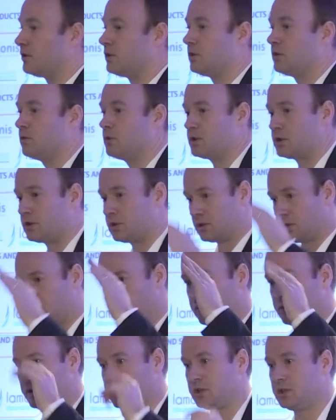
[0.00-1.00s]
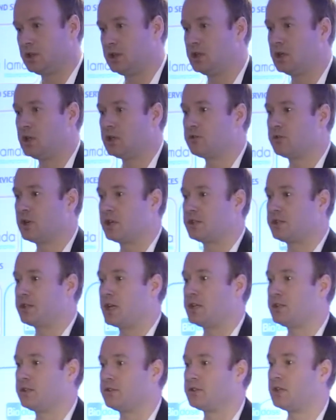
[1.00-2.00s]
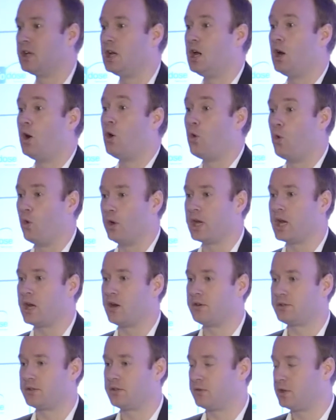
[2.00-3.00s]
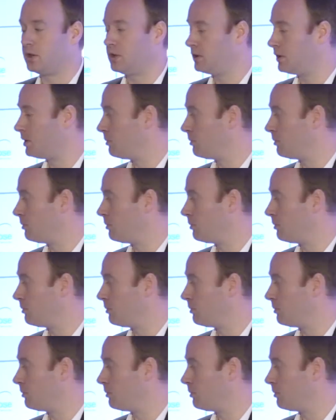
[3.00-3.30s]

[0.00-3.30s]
which obviously transcends all areas of the